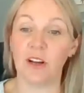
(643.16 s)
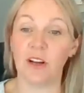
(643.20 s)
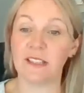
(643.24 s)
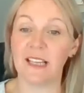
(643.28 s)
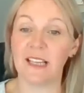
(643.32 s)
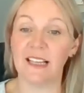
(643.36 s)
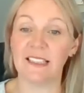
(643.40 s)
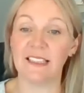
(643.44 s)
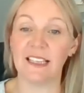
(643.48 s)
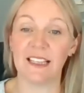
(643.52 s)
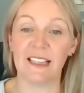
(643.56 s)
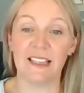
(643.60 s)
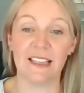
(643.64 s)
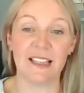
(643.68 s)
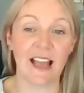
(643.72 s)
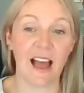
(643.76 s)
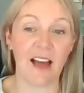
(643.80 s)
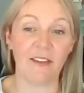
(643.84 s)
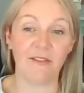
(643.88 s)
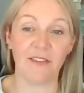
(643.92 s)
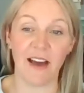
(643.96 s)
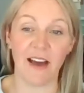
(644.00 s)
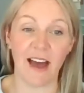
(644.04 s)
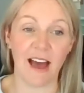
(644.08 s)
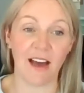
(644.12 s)
was. I'd
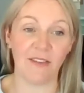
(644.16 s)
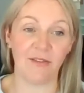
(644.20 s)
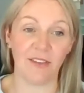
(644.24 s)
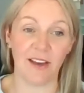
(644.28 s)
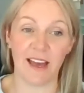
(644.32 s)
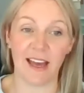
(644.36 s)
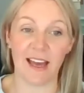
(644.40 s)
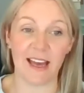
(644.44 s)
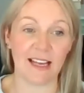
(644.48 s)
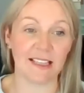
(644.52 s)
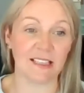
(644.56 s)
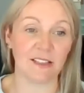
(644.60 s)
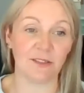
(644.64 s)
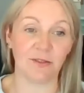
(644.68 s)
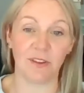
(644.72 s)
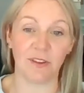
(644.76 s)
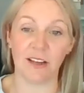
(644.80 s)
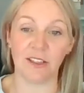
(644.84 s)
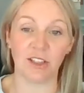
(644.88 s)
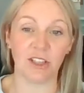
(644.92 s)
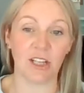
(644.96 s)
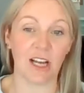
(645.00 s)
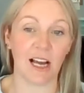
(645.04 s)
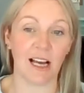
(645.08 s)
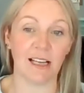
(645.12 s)
never ever heard of
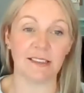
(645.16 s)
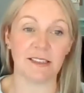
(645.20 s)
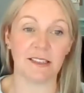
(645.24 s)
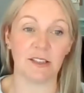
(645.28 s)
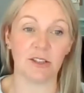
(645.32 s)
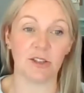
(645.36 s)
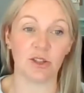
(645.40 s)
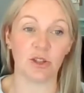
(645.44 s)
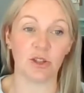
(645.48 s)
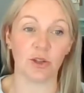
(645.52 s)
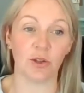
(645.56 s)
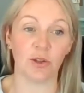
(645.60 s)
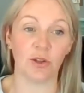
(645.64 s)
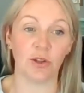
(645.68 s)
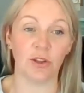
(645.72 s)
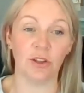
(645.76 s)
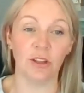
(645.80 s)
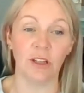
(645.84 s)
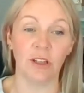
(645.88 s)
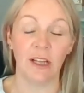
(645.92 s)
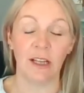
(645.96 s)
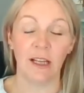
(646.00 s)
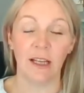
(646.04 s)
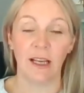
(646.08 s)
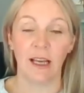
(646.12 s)
franchising at
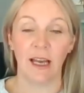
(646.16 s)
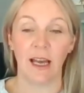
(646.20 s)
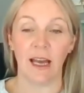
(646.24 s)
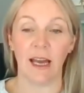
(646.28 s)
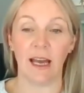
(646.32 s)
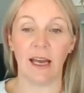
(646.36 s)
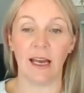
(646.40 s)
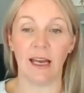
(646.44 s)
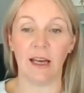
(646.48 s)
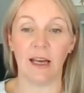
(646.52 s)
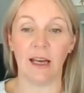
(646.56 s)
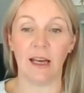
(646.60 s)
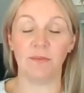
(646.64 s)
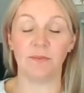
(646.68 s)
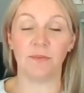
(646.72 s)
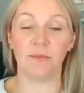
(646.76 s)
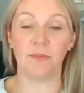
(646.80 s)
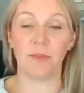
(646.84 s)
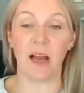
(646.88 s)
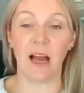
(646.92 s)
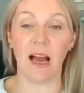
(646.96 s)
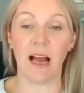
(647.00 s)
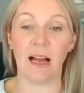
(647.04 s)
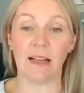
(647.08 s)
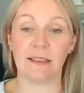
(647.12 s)
all.
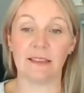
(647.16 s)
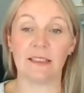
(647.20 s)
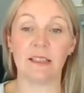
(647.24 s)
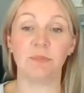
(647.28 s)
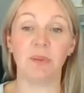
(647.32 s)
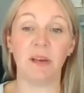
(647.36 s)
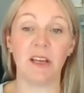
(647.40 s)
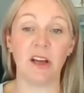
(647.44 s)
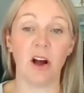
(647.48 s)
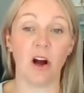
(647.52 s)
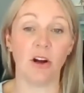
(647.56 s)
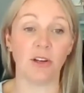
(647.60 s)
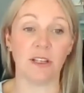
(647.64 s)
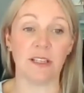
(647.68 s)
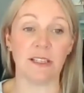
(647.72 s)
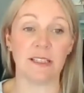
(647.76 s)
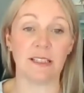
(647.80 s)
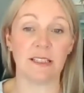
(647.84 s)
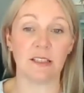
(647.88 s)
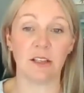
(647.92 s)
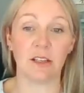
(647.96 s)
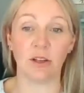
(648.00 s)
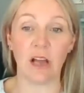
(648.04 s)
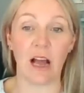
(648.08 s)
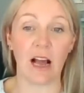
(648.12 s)
And to be
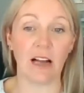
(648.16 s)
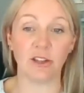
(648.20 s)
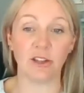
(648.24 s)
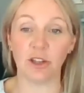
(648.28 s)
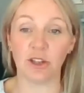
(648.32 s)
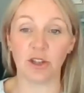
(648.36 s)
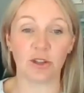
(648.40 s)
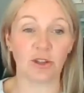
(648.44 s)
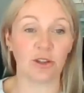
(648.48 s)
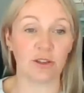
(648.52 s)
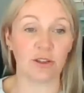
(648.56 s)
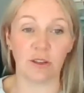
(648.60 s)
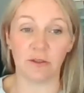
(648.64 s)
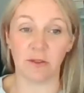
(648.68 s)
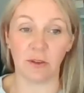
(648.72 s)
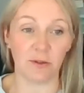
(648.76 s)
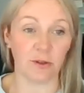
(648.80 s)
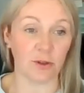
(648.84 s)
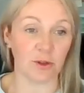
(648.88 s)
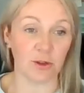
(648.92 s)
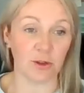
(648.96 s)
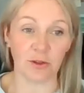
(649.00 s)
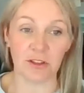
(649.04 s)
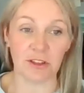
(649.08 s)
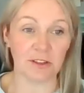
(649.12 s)
honest, I just couldn't have
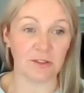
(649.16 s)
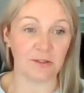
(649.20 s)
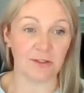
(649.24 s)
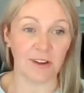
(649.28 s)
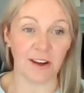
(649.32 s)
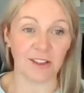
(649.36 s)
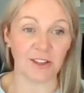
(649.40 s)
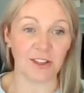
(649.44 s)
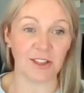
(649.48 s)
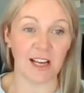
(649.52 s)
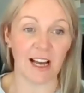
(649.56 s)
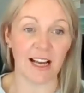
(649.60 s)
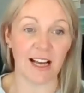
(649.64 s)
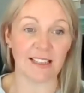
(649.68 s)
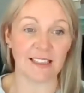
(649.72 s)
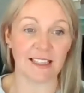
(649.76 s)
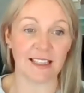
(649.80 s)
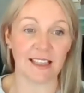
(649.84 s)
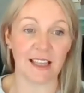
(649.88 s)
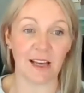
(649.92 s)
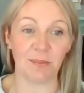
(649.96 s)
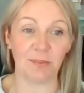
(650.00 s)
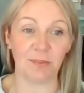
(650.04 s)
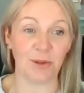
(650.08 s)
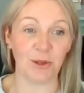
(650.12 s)
afforded a franchise at
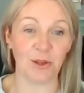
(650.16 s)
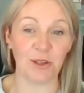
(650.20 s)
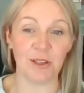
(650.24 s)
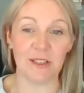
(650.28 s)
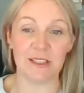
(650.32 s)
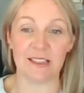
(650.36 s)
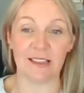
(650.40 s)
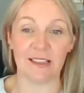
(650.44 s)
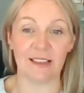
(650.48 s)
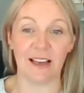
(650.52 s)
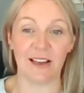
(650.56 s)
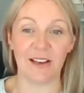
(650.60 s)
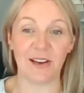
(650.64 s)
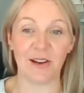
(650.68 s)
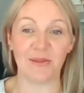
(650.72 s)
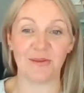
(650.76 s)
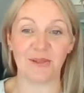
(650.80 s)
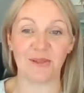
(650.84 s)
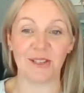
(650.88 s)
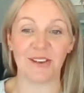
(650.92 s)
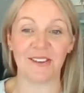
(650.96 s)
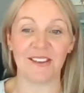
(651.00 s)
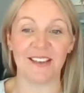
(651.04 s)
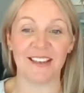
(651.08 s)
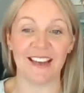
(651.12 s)
that point. I
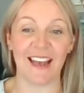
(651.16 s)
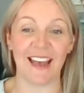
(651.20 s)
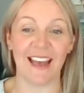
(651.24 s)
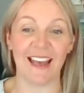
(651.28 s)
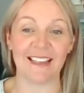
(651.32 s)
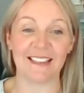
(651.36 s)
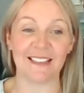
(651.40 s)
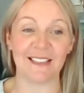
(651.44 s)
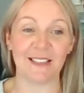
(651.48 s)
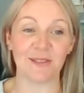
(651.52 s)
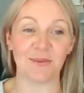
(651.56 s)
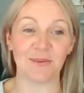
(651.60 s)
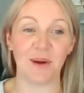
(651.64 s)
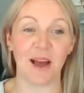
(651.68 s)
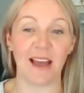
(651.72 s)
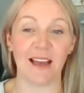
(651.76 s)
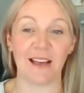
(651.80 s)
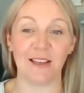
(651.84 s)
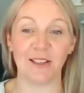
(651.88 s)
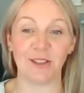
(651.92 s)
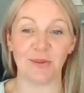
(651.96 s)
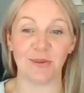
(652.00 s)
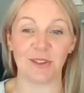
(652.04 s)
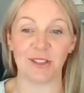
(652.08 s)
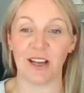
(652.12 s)
was on a nurse's
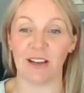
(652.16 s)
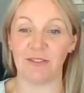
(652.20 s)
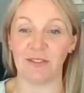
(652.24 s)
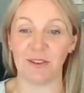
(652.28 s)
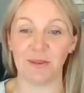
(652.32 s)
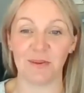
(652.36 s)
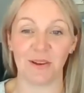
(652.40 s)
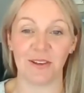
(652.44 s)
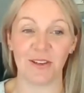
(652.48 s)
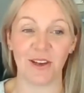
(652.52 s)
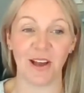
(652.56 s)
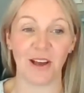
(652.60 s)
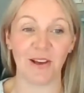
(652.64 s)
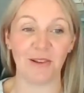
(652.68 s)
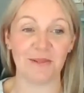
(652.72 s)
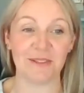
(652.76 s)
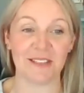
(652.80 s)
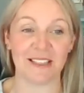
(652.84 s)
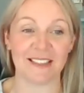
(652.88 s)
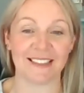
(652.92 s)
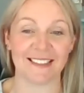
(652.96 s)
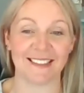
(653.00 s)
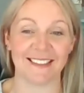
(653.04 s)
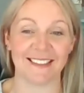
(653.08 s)
wage, which everyone knows